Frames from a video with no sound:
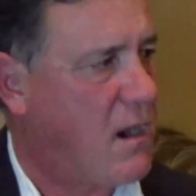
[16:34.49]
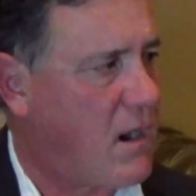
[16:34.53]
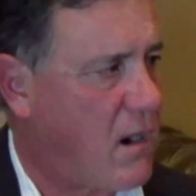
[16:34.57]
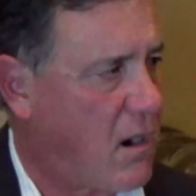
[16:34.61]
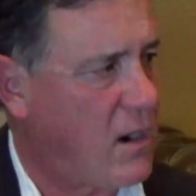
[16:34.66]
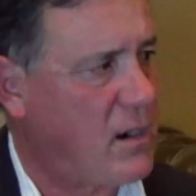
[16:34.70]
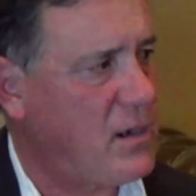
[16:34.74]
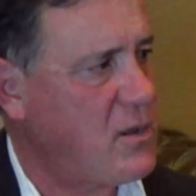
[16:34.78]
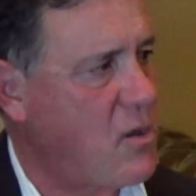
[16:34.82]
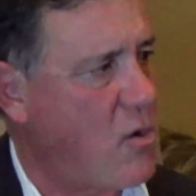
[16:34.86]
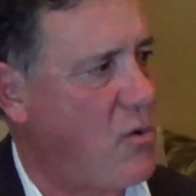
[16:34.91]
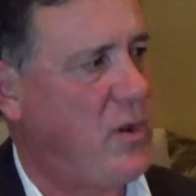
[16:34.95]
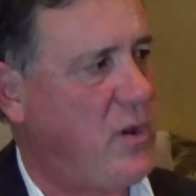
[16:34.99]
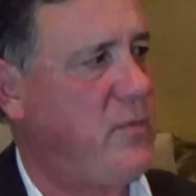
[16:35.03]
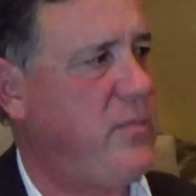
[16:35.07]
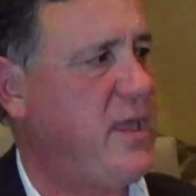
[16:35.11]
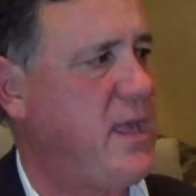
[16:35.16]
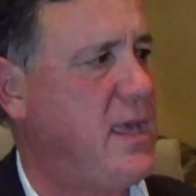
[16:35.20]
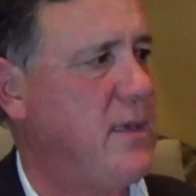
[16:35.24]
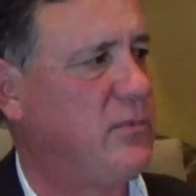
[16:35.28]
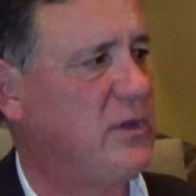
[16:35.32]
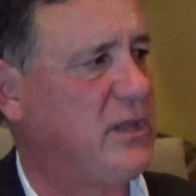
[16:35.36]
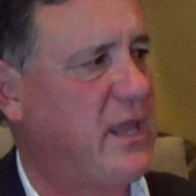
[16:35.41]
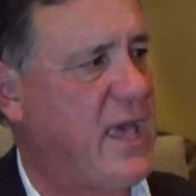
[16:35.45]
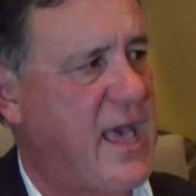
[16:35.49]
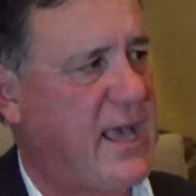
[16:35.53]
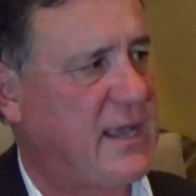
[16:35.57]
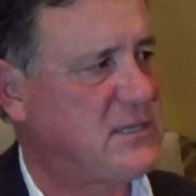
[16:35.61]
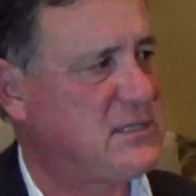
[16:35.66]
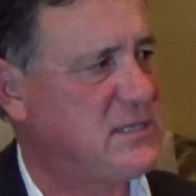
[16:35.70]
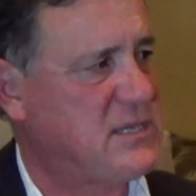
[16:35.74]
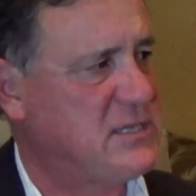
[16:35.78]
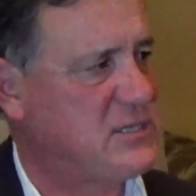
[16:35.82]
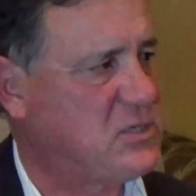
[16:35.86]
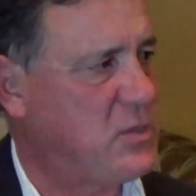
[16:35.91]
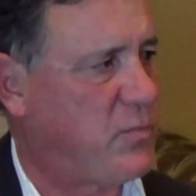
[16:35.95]
aren't going to be able to
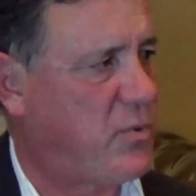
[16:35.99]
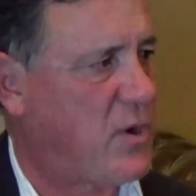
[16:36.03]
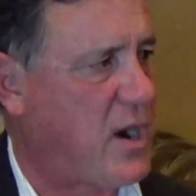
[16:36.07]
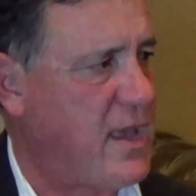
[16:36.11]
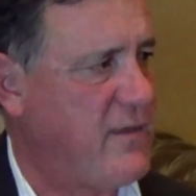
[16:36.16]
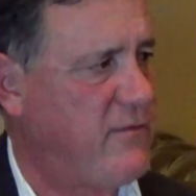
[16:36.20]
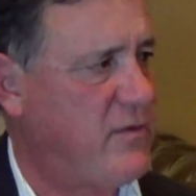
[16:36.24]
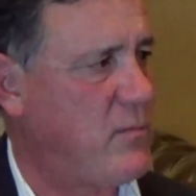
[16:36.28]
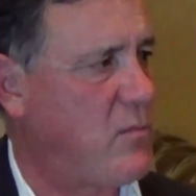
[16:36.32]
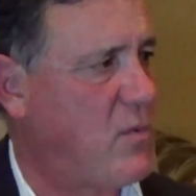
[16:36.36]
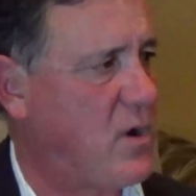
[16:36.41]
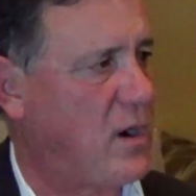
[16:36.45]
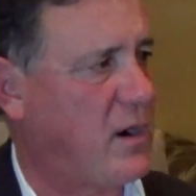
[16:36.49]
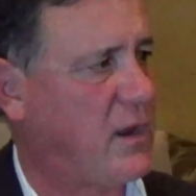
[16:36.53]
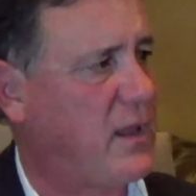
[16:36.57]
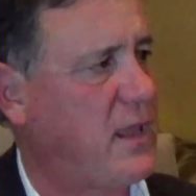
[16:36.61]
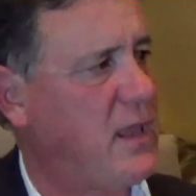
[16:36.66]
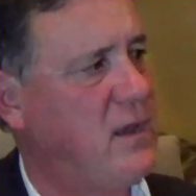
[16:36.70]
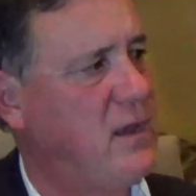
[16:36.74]
access the private market,